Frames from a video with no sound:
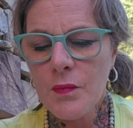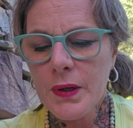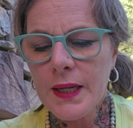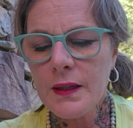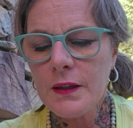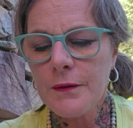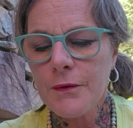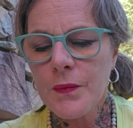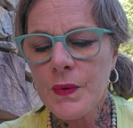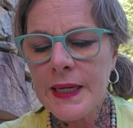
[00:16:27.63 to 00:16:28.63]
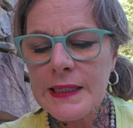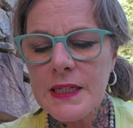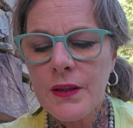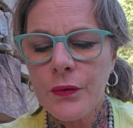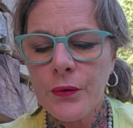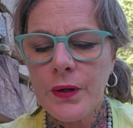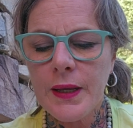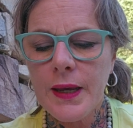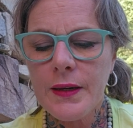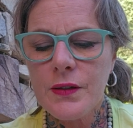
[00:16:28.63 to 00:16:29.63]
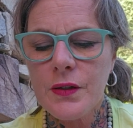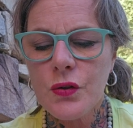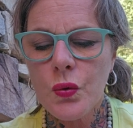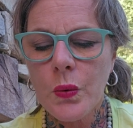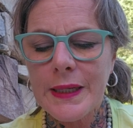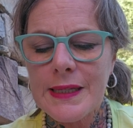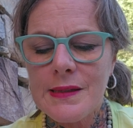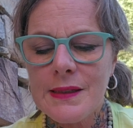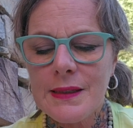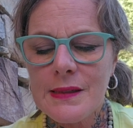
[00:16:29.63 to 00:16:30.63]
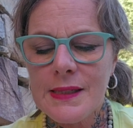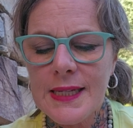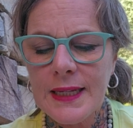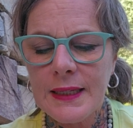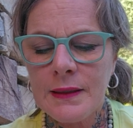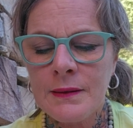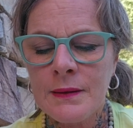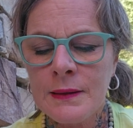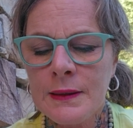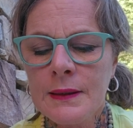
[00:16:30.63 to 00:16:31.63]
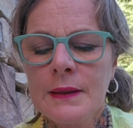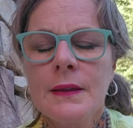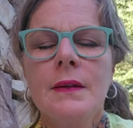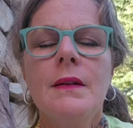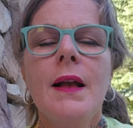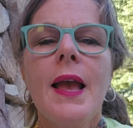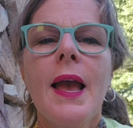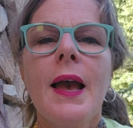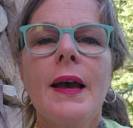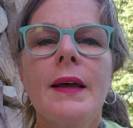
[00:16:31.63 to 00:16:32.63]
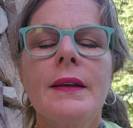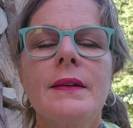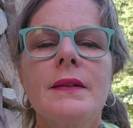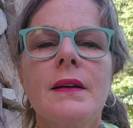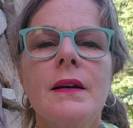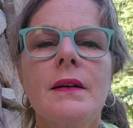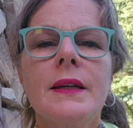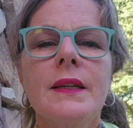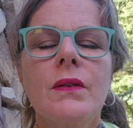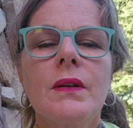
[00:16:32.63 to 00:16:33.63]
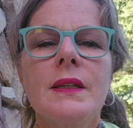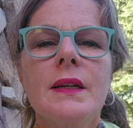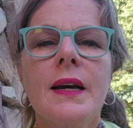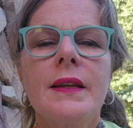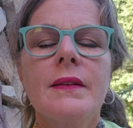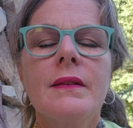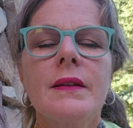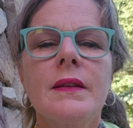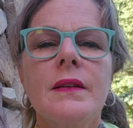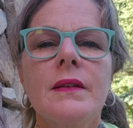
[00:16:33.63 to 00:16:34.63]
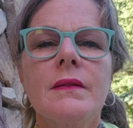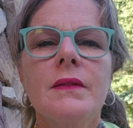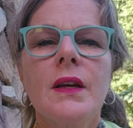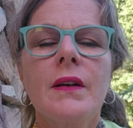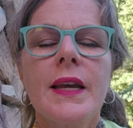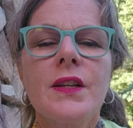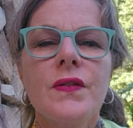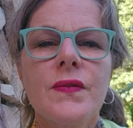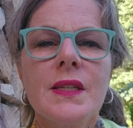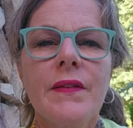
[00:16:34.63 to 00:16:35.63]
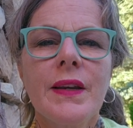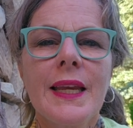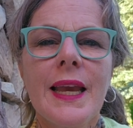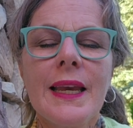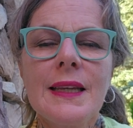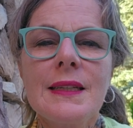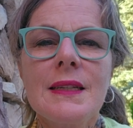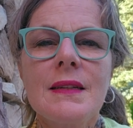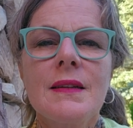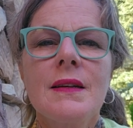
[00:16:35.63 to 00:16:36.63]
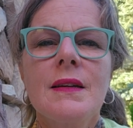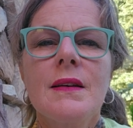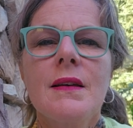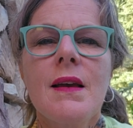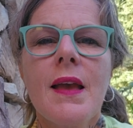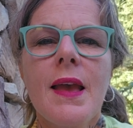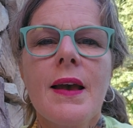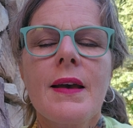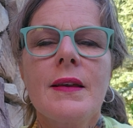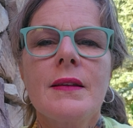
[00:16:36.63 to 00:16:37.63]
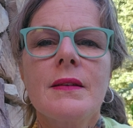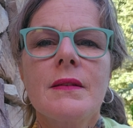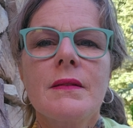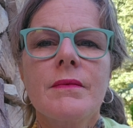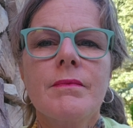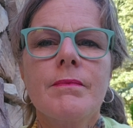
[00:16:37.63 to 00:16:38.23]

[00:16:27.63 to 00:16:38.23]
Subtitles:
but he lived from 1938 to 2016, and he died at the young age of 78, and